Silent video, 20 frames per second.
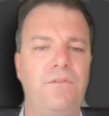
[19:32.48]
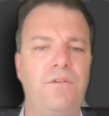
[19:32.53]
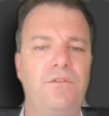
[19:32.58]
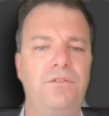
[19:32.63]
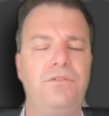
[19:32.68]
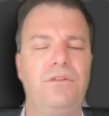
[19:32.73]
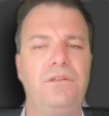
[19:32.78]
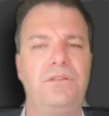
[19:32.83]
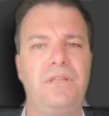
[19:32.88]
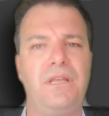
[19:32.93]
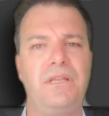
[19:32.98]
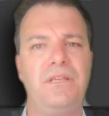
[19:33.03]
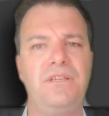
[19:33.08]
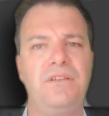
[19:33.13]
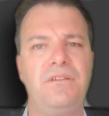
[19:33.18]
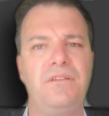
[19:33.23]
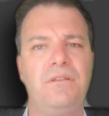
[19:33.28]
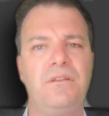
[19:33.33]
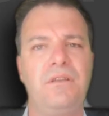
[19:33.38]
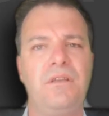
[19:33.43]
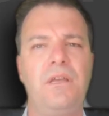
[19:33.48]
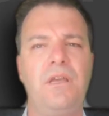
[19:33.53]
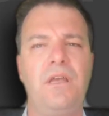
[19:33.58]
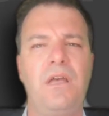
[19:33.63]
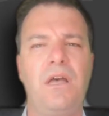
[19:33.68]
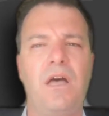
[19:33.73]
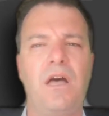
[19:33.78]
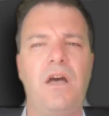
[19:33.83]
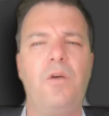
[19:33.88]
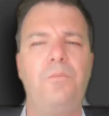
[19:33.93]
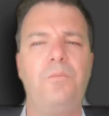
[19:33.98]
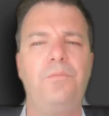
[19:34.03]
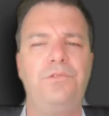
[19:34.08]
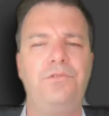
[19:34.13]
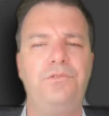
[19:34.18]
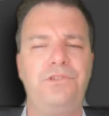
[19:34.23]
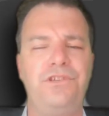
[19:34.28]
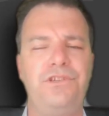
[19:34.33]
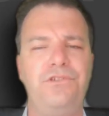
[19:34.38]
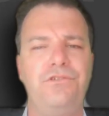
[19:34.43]
for your attention. Hope
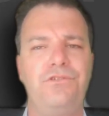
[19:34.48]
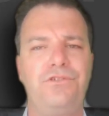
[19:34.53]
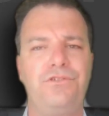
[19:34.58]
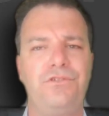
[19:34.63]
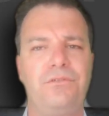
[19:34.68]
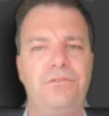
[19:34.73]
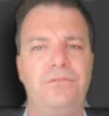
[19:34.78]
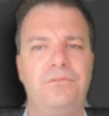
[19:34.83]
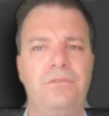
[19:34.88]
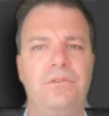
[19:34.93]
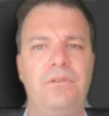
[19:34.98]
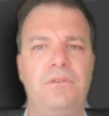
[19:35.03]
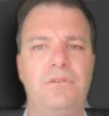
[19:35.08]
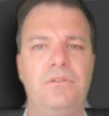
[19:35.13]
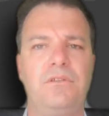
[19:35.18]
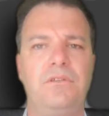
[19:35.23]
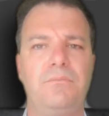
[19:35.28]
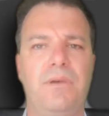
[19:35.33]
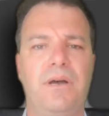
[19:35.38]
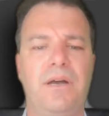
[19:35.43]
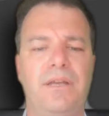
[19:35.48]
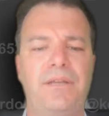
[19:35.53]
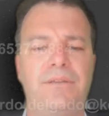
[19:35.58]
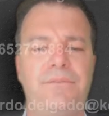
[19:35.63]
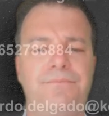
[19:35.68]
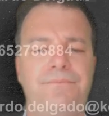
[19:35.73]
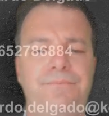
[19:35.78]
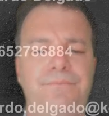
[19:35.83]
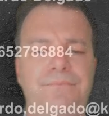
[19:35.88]
to see you soon. Goodbye.